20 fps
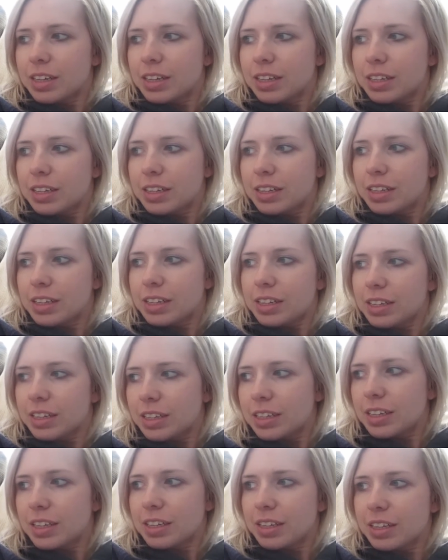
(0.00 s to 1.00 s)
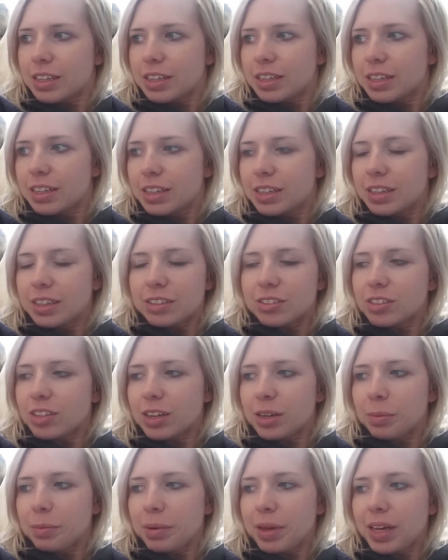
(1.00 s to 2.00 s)
it's pink. There's
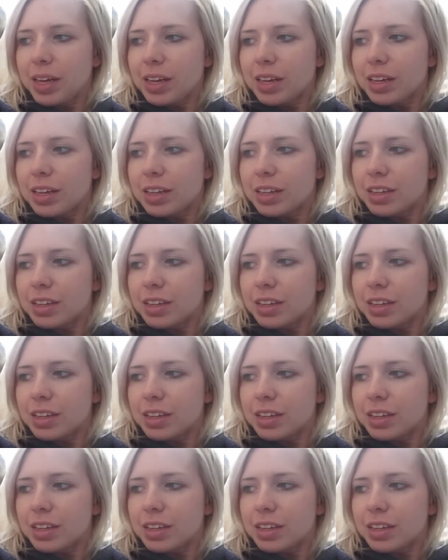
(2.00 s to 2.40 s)
not a pink.